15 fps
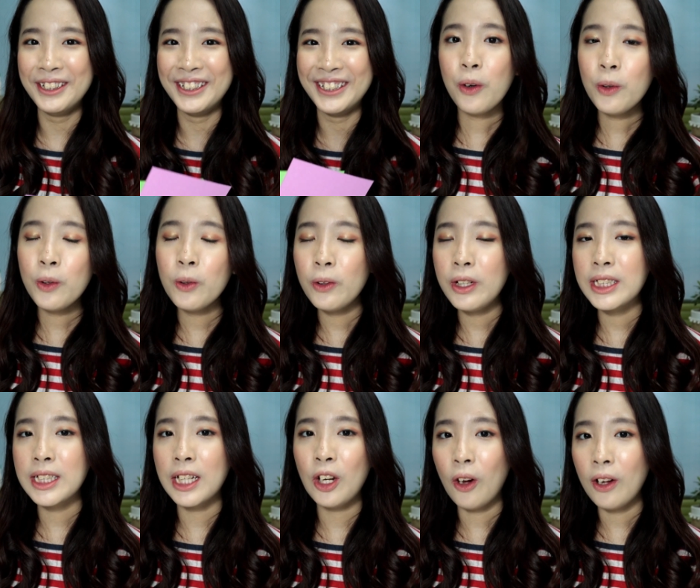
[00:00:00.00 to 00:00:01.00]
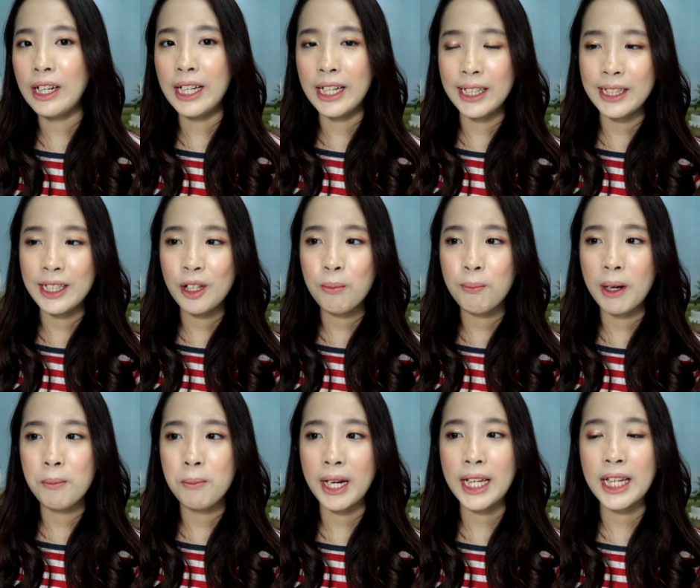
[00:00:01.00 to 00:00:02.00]
I don't do this a lot lately,
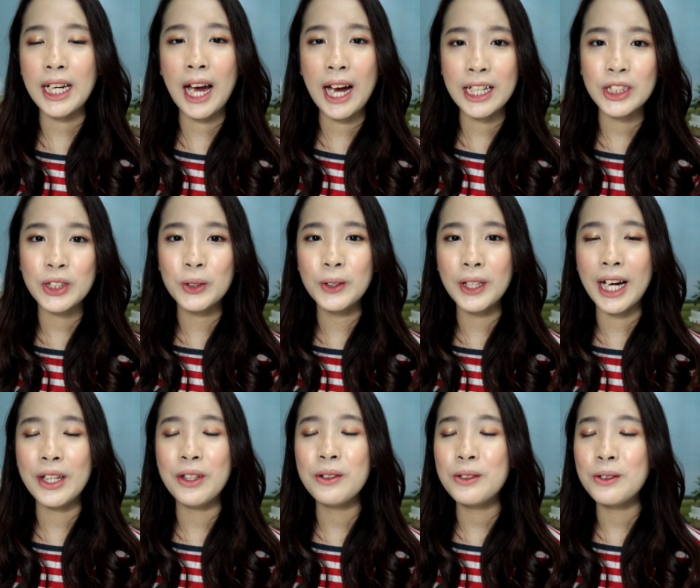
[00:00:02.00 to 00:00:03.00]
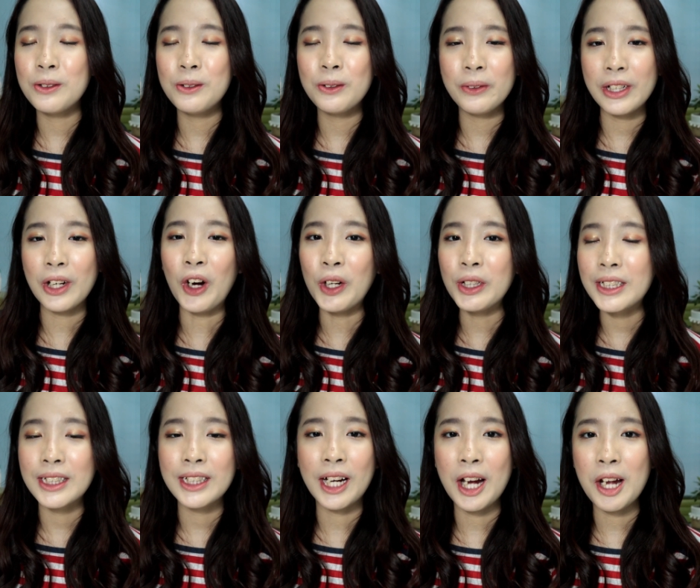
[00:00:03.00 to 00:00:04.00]
but back in high school, I used to do it all
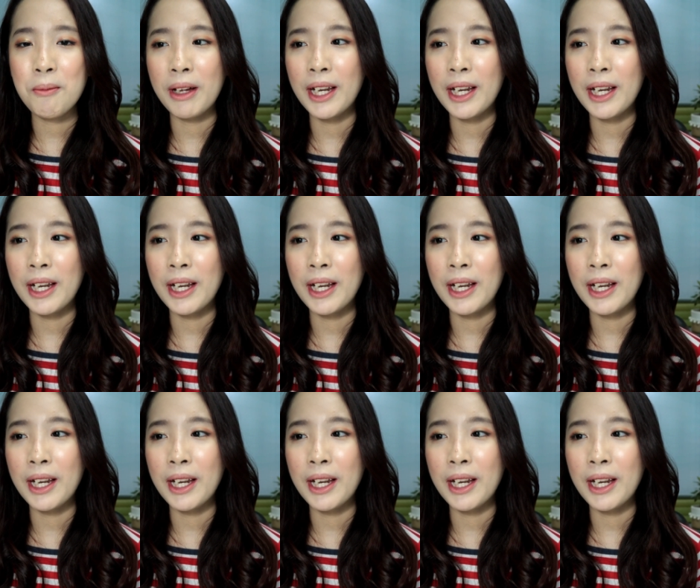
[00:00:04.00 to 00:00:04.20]
the time.